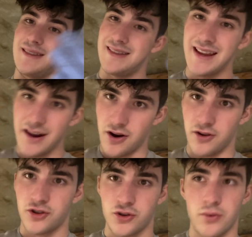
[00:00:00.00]
They are,
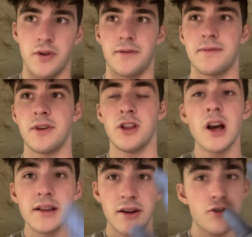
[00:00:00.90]
sort
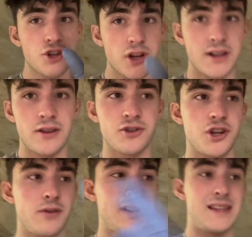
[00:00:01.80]
of. They're
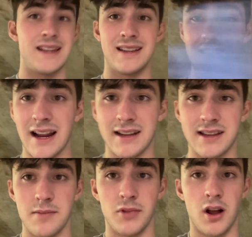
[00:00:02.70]
sharing the exact
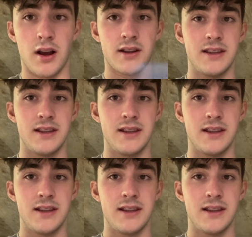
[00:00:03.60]
same block,